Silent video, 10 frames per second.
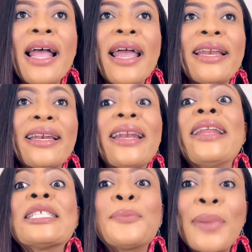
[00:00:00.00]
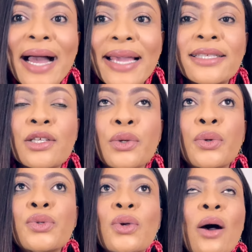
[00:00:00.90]
and the spice, you
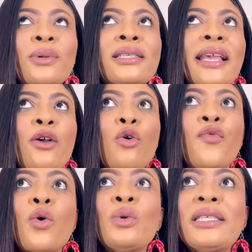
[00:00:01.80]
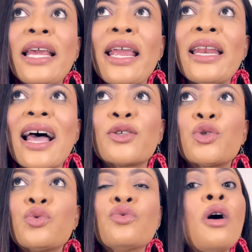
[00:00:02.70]
know. So I would say go for Udane
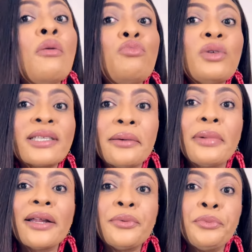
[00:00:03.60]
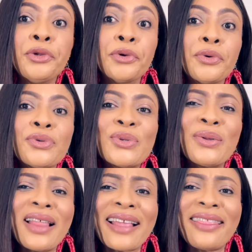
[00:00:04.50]
as to Musamman, you know.
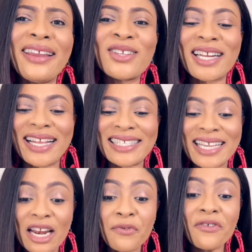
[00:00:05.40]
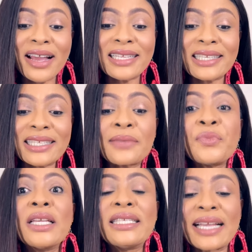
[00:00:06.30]
So that, I think these are like 10 fragrances:
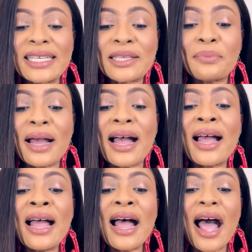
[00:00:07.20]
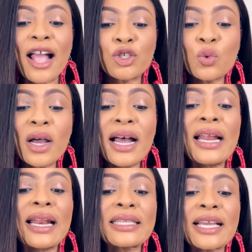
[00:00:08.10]
Zanzibar,
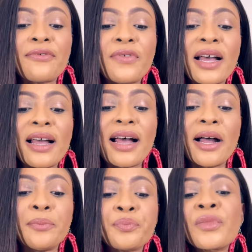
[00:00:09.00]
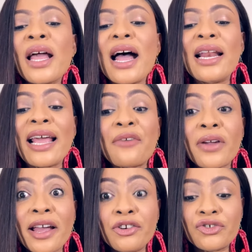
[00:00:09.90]
Ajwa, Lattafa, like
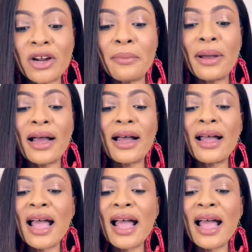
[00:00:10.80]
African Drama,